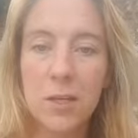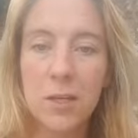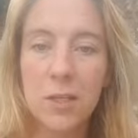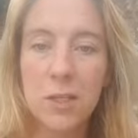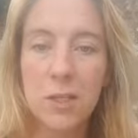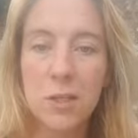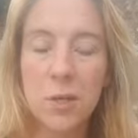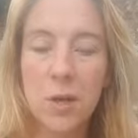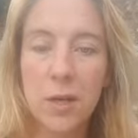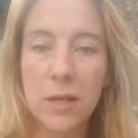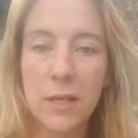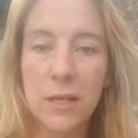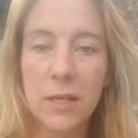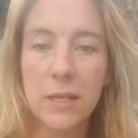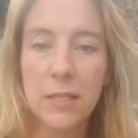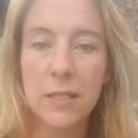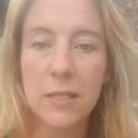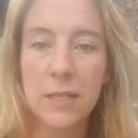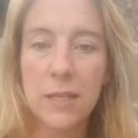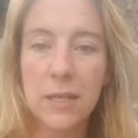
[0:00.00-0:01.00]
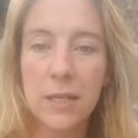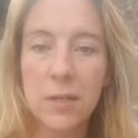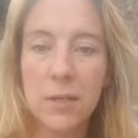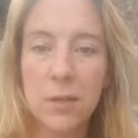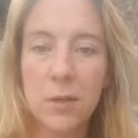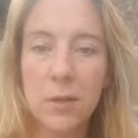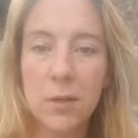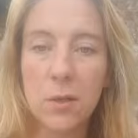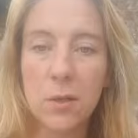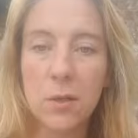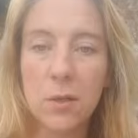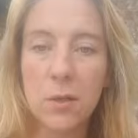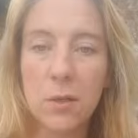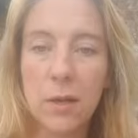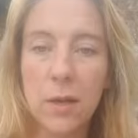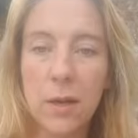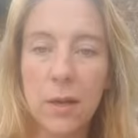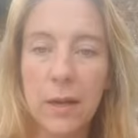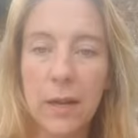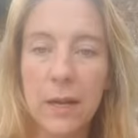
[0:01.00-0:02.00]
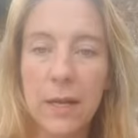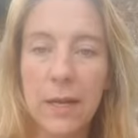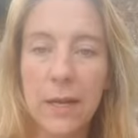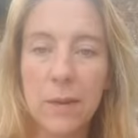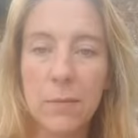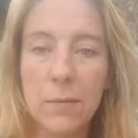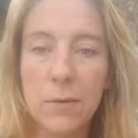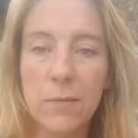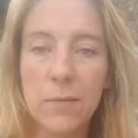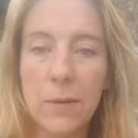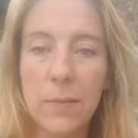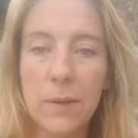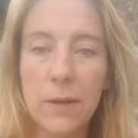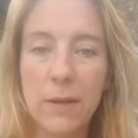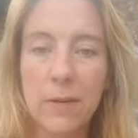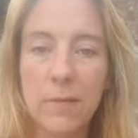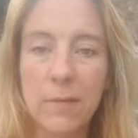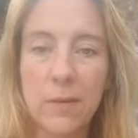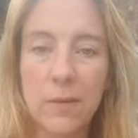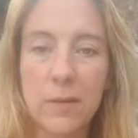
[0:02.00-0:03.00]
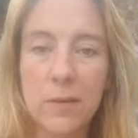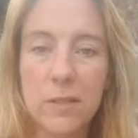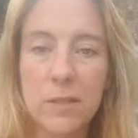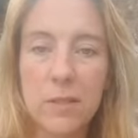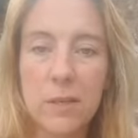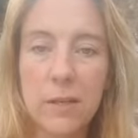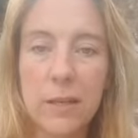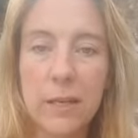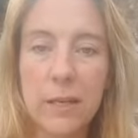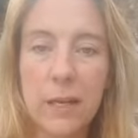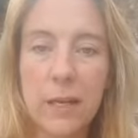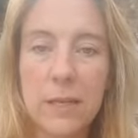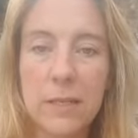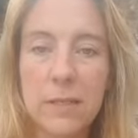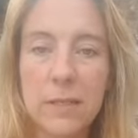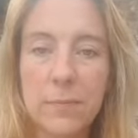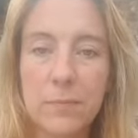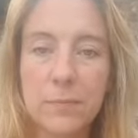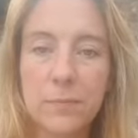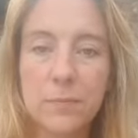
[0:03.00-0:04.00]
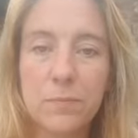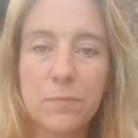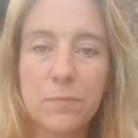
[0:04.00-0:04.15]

and Johnny and Daniel. All right, I can't move up any further. Sorry, guys.